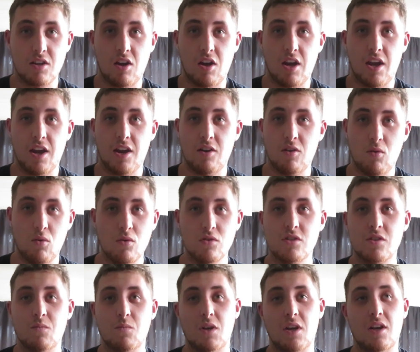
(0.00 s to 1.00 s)
I had an
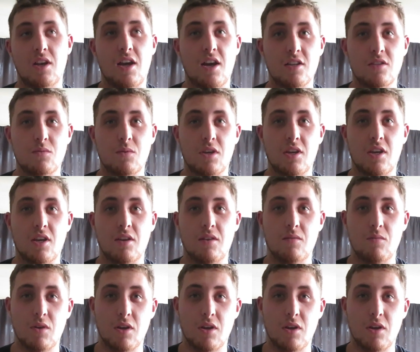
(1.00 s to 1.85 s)
awesome week last weekend